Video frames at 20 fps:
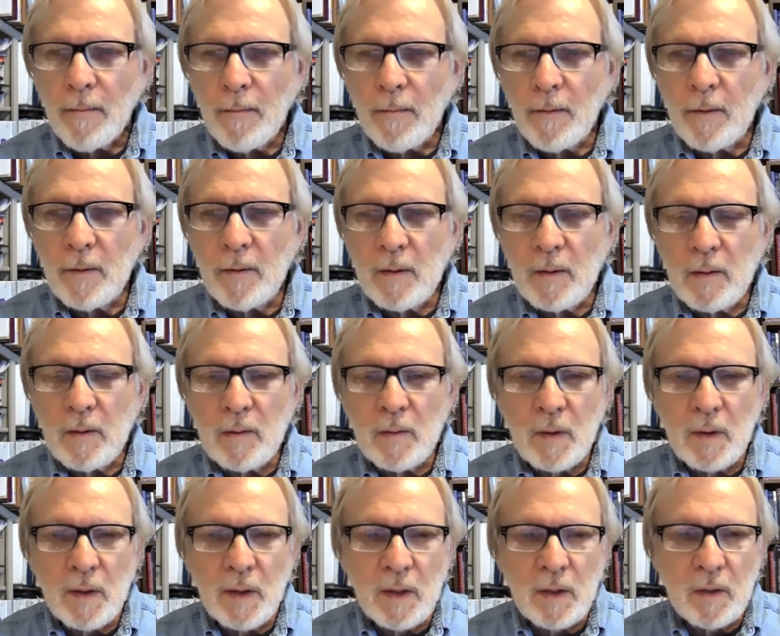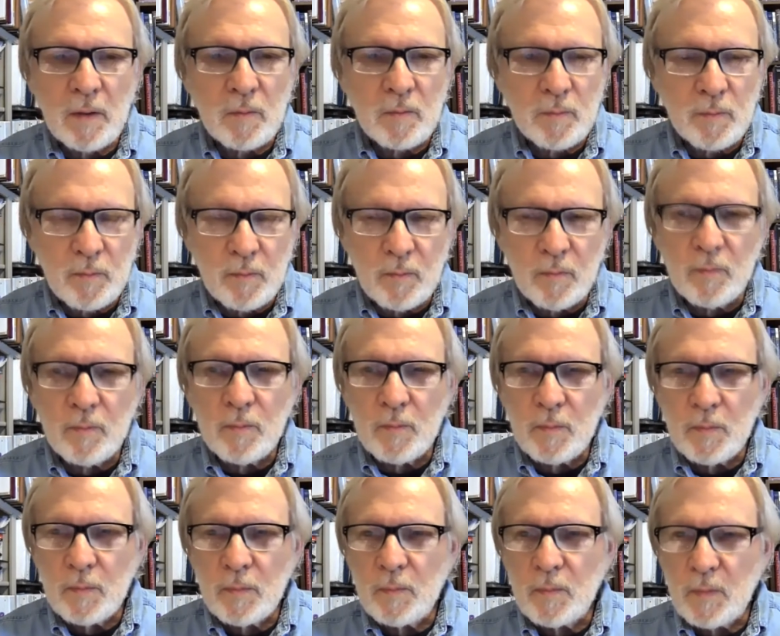Uh, I,
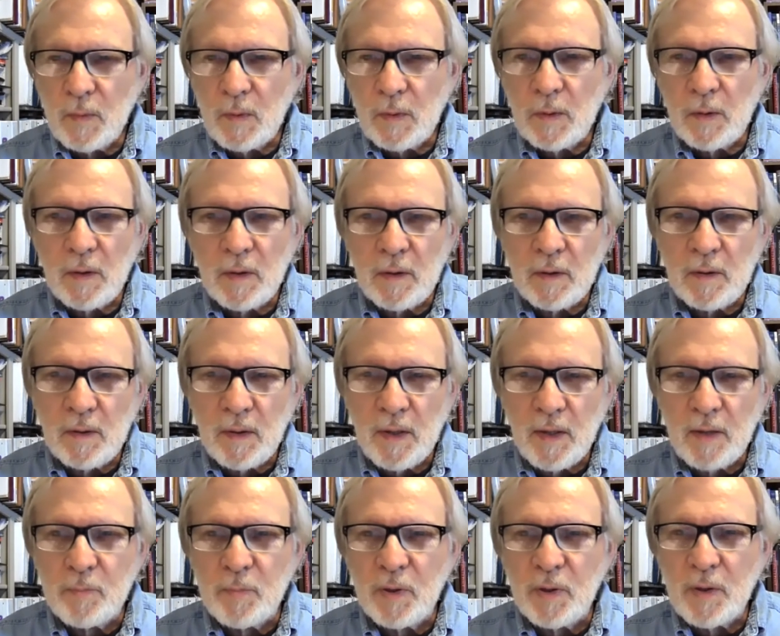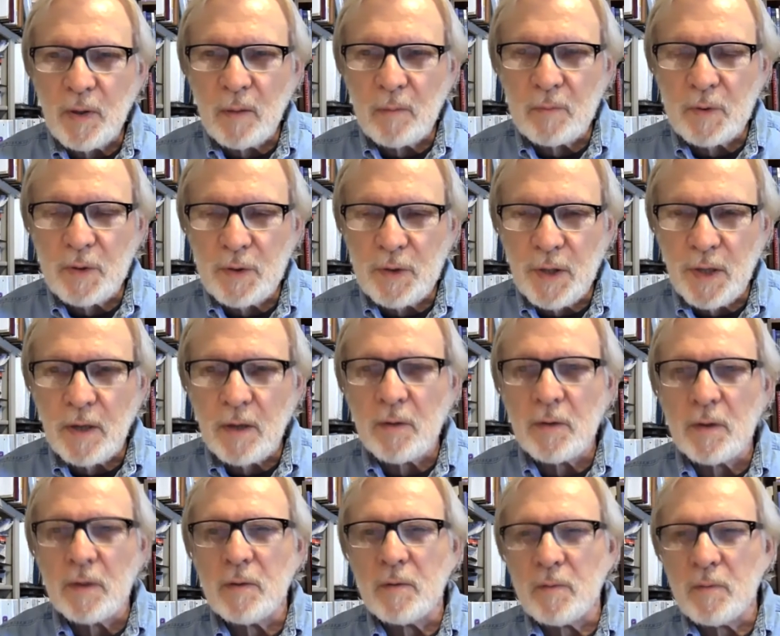I had become chair,
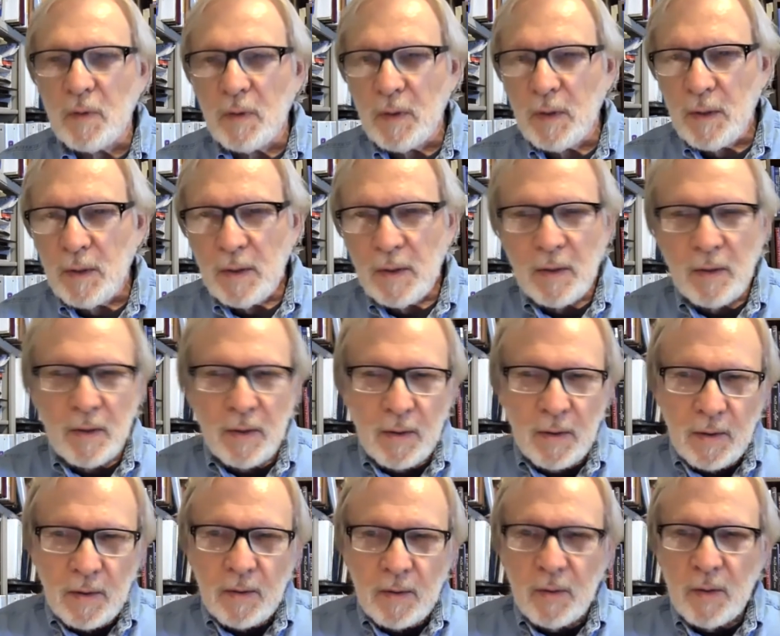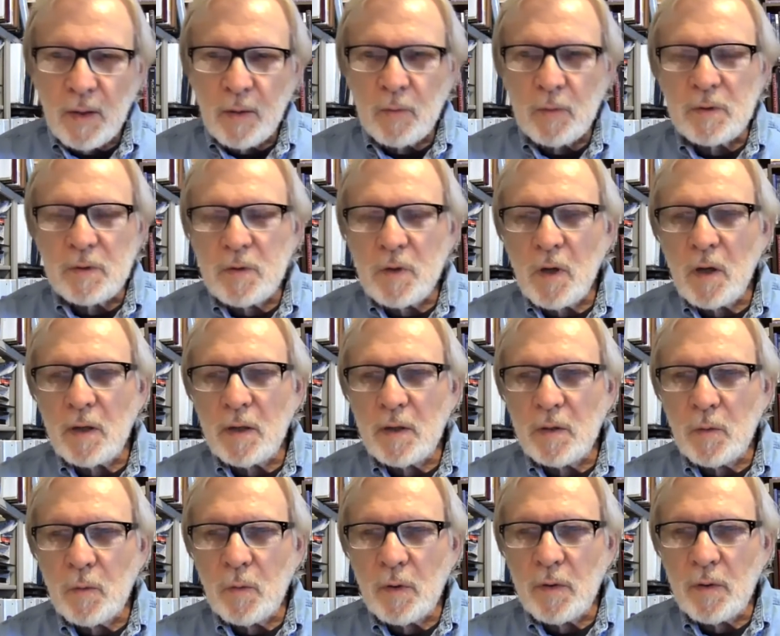and I was
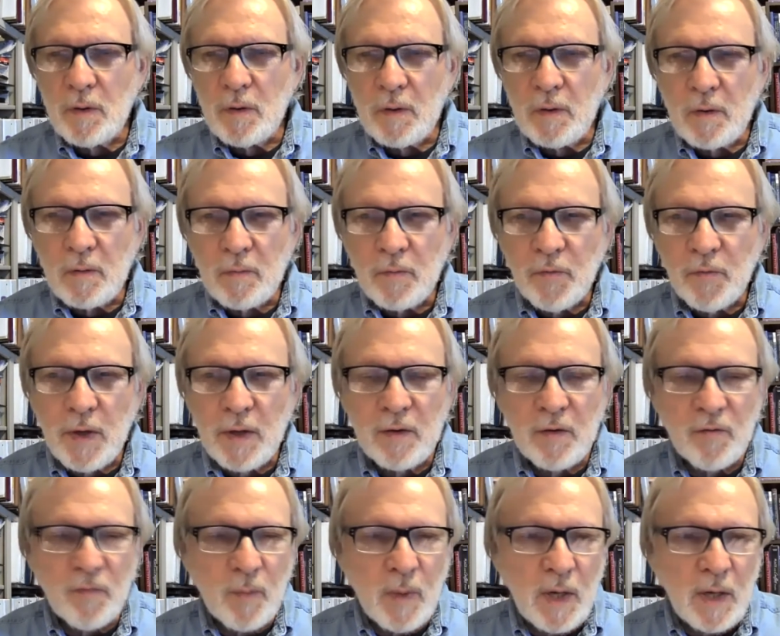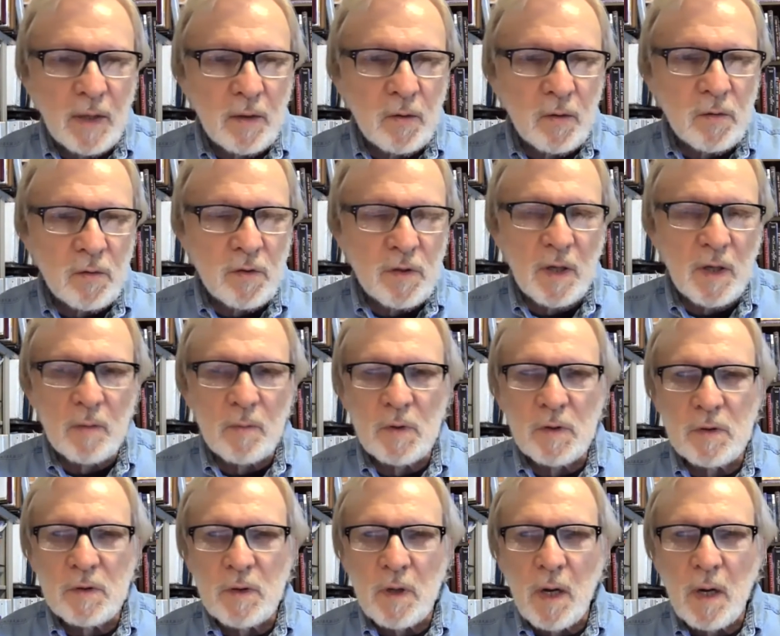talking with a friend of mine whose name
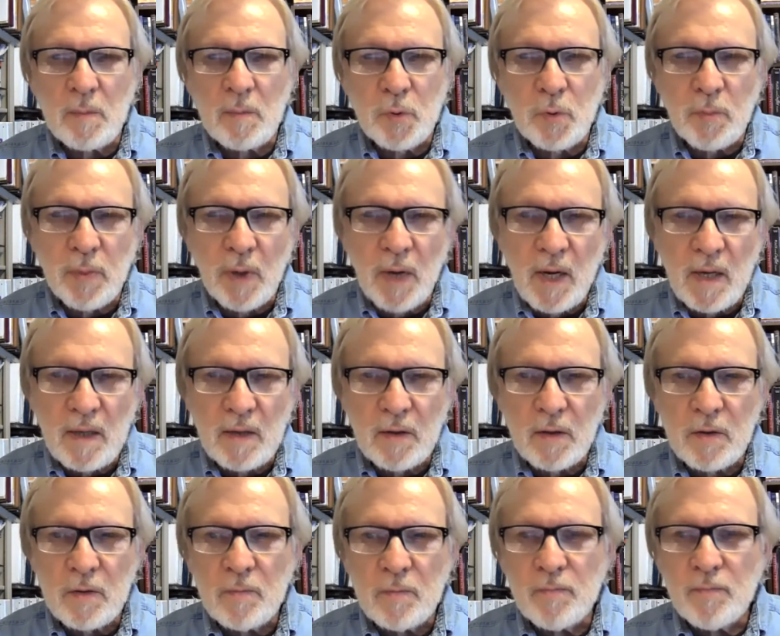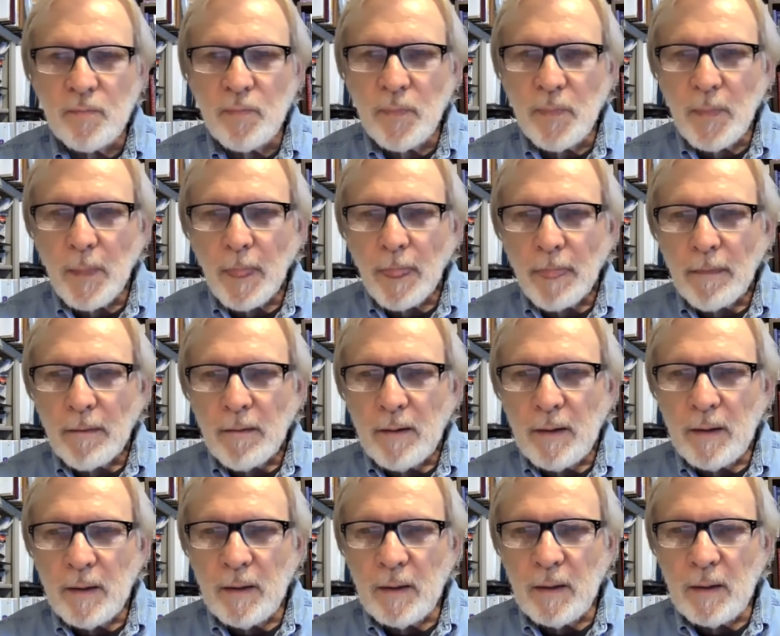is Abu Bakr,
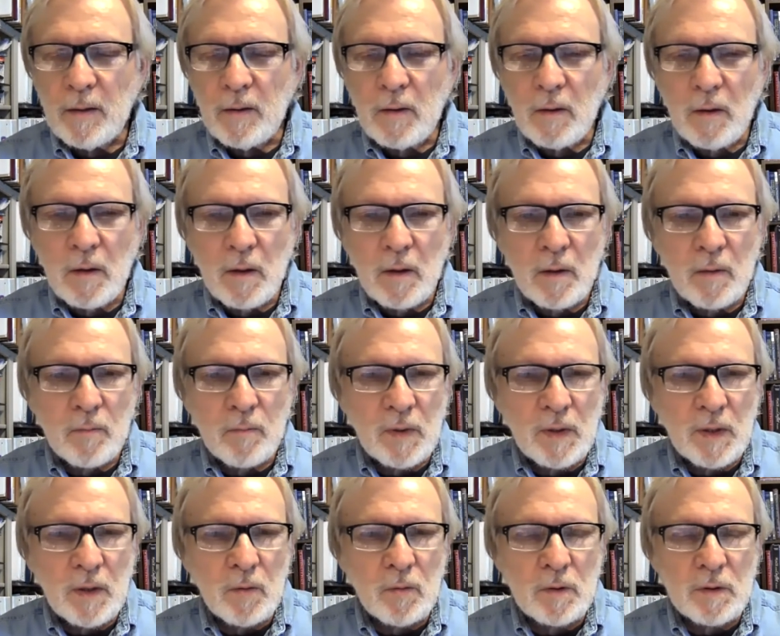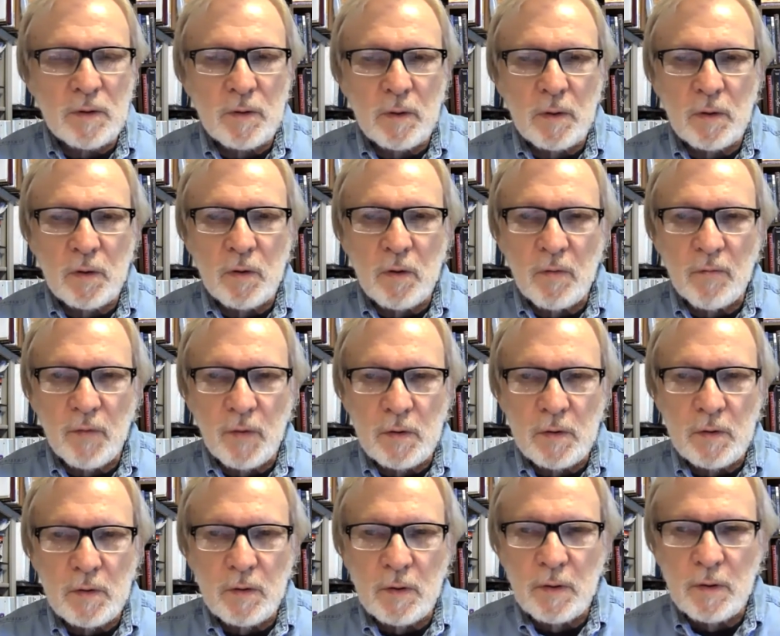and uh, he was the
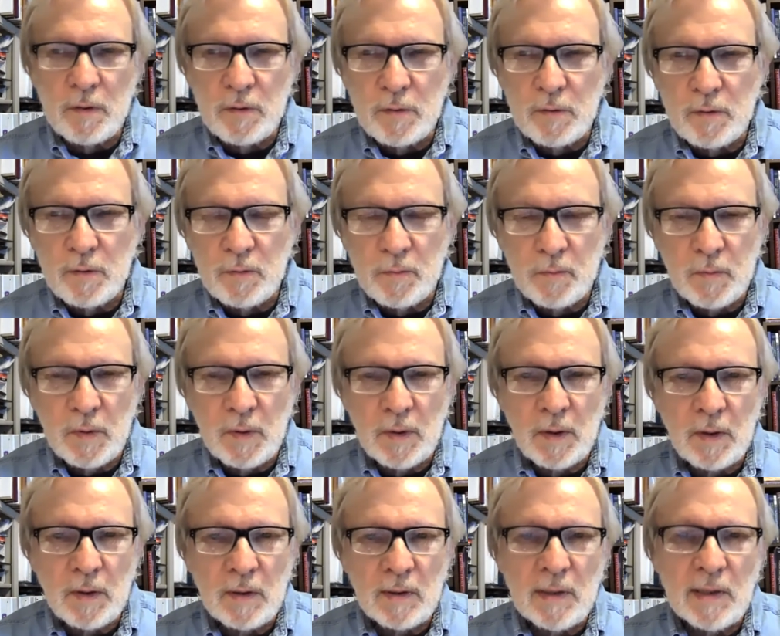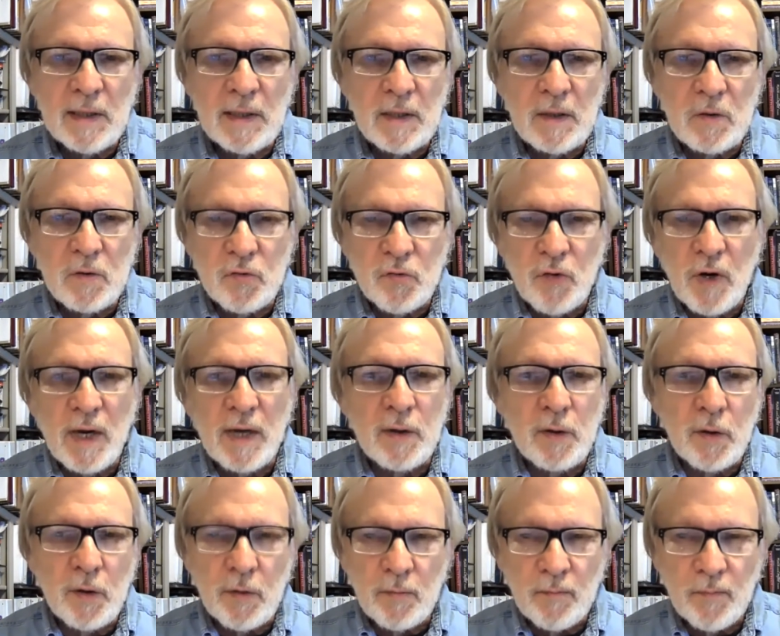university's uh, lead
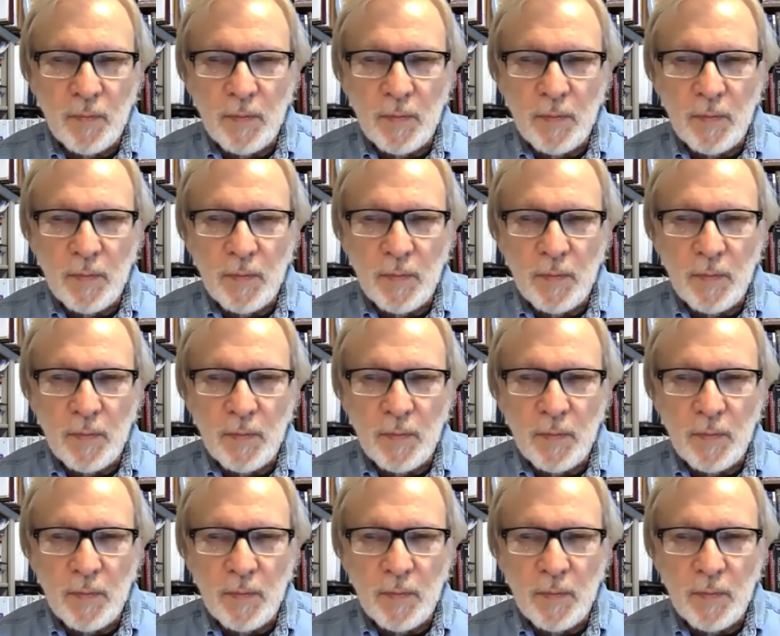trainer